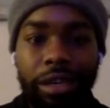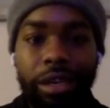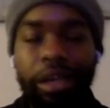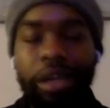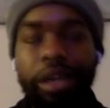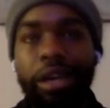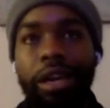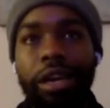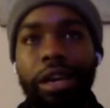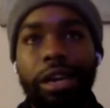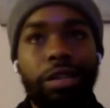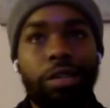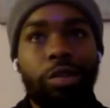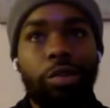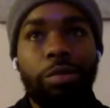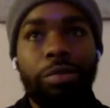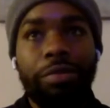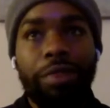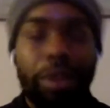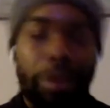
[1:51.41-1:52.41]
And they told me if I
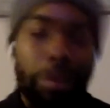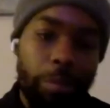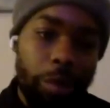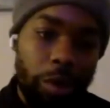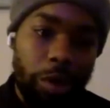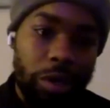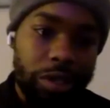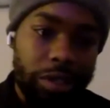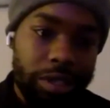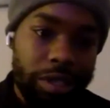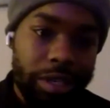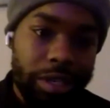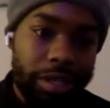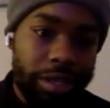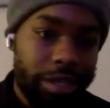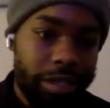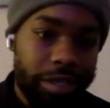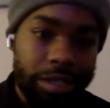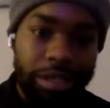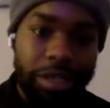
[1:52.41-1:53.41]
come across anything,
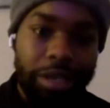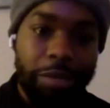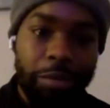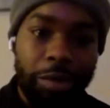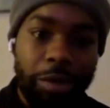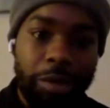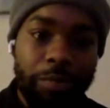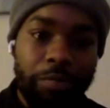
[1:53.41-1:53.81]
just hit them up.